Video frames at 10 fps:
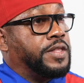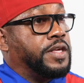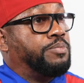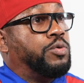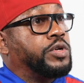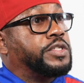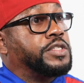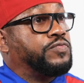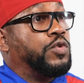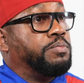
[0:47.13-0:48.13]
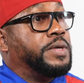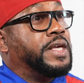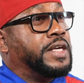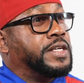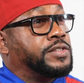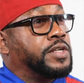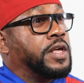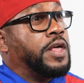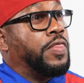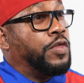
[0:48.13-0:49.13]
the importance for me is
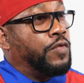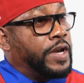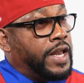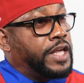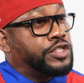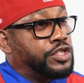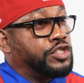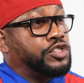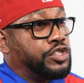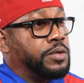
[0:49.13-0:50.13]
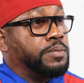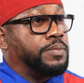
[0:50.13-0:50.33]
the relationship,